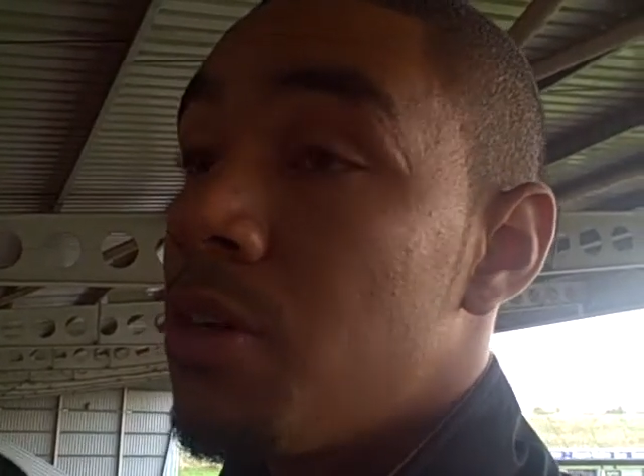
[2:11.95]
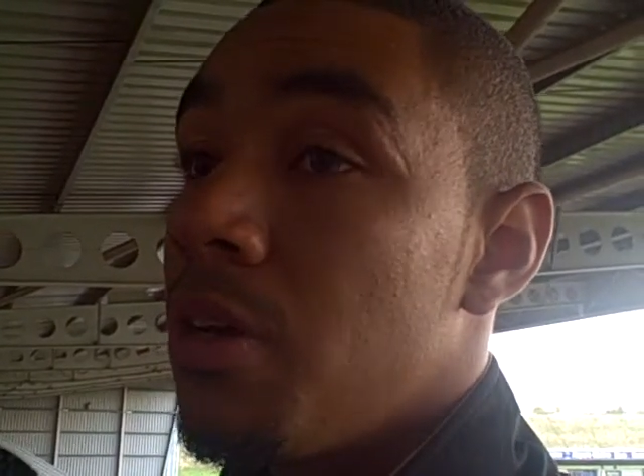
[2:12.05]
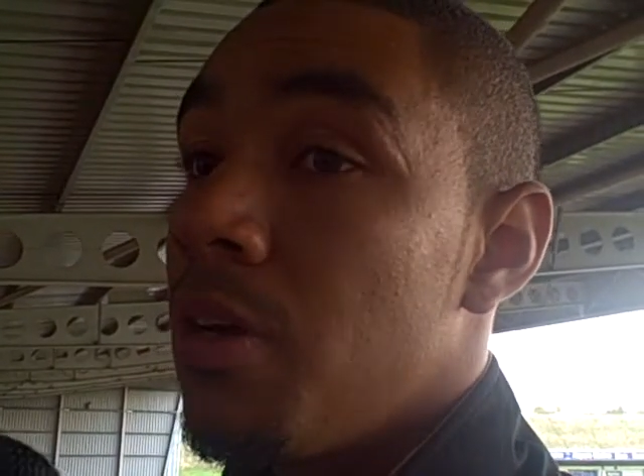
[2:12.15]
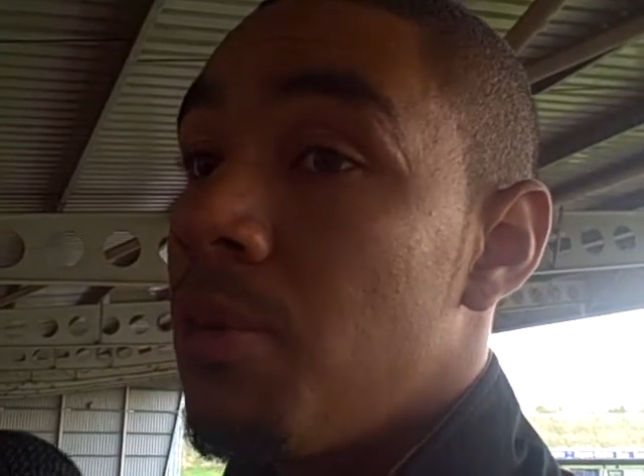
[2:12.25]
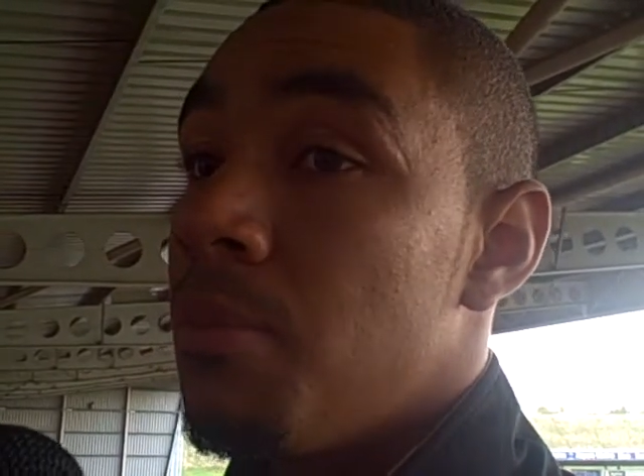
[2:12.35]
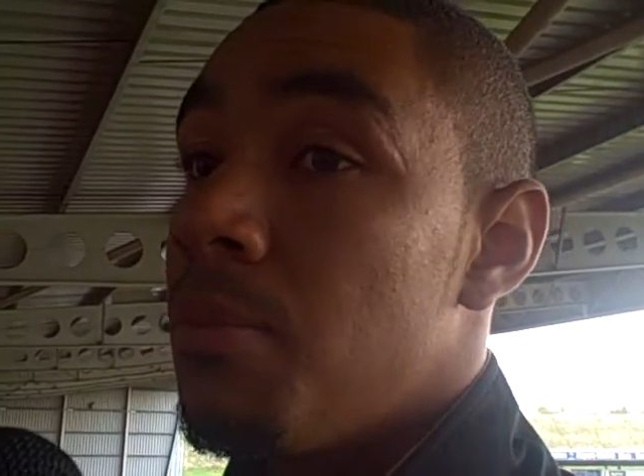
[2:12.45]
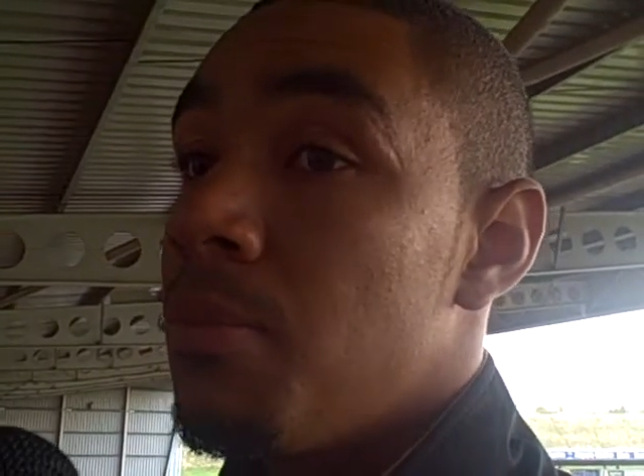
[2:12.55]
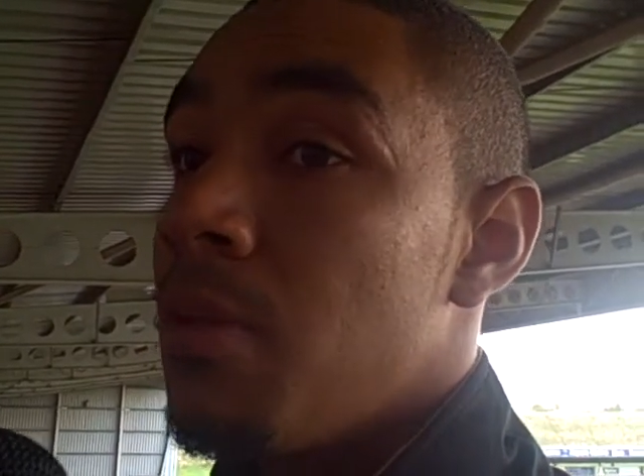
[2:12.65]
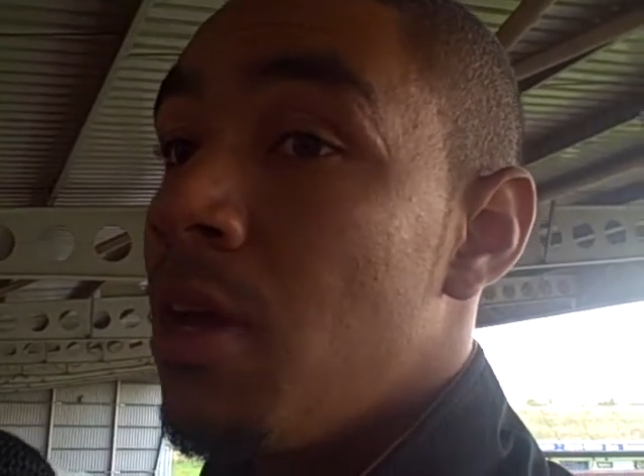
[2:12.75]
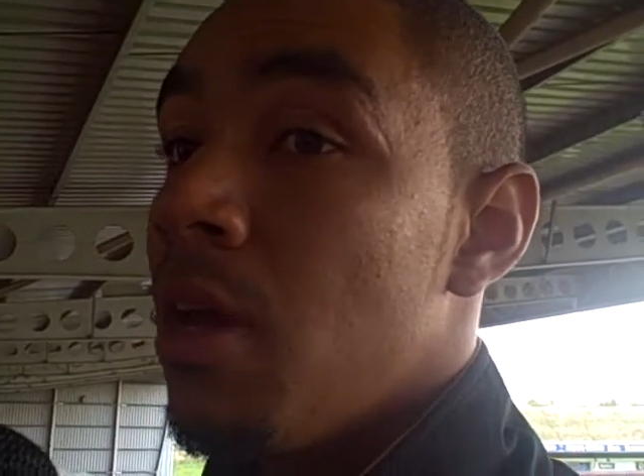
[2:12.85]

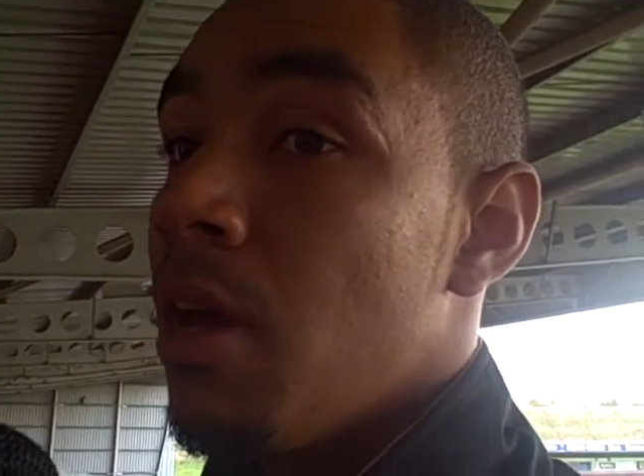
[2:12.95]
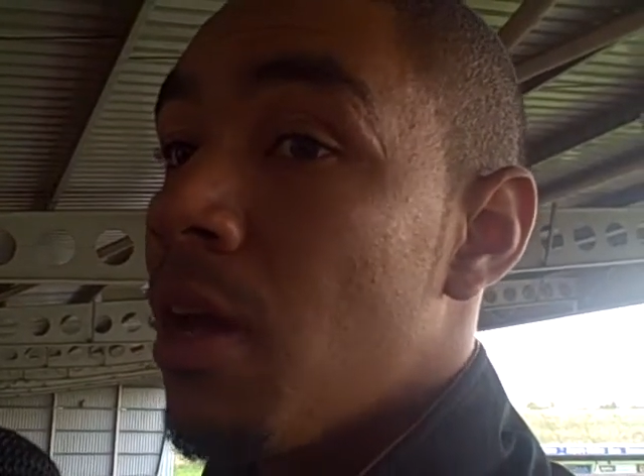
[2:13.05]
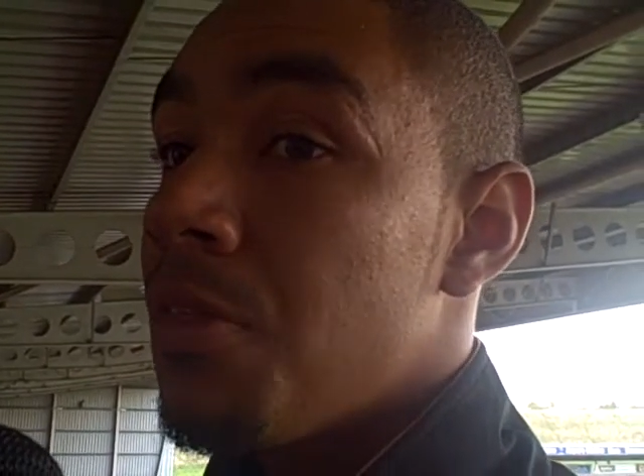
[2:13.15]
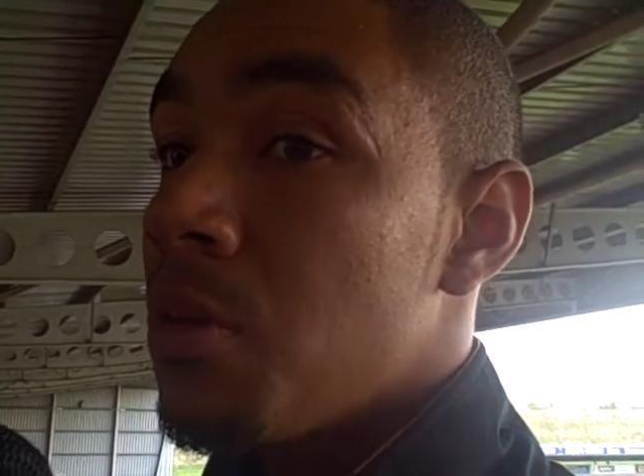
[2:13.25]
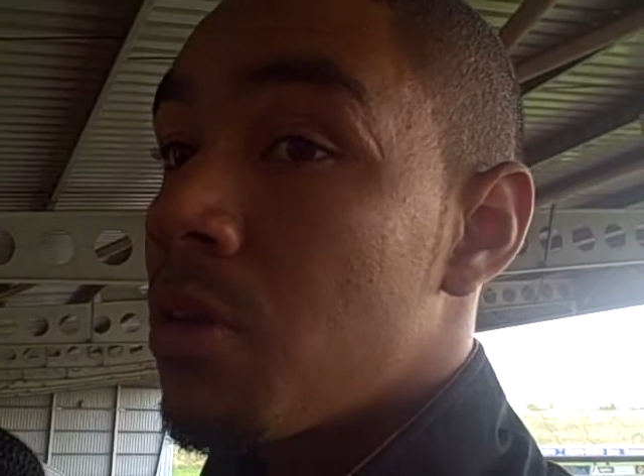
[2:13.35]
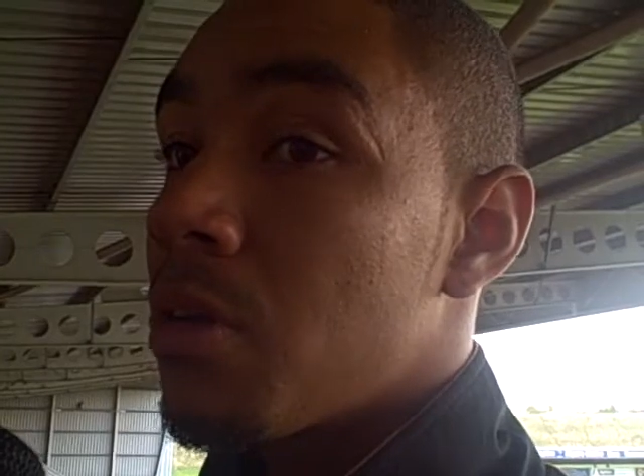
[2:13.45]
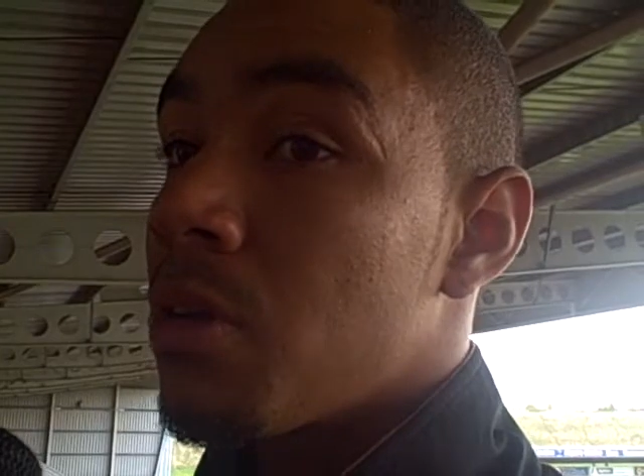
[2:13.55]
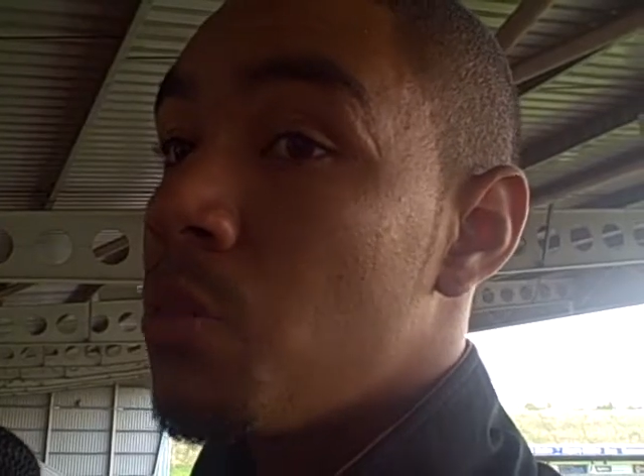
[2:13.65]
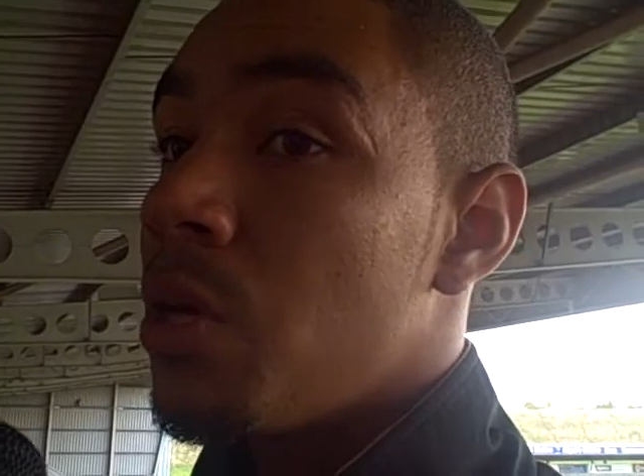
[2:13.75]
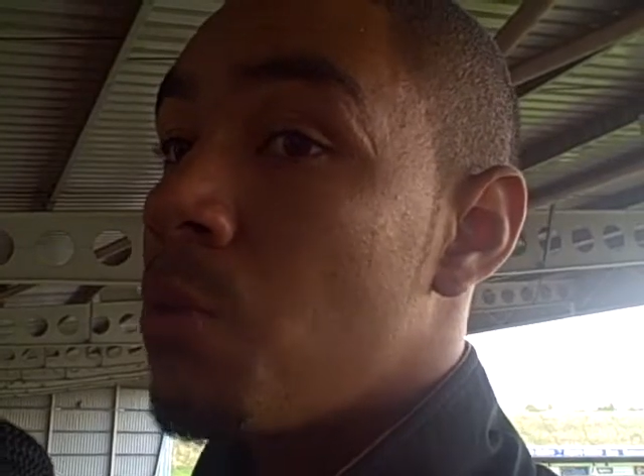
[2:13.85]
I think
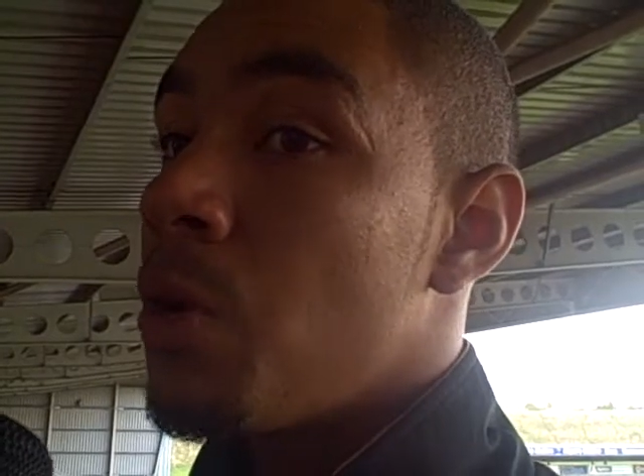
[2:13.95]
we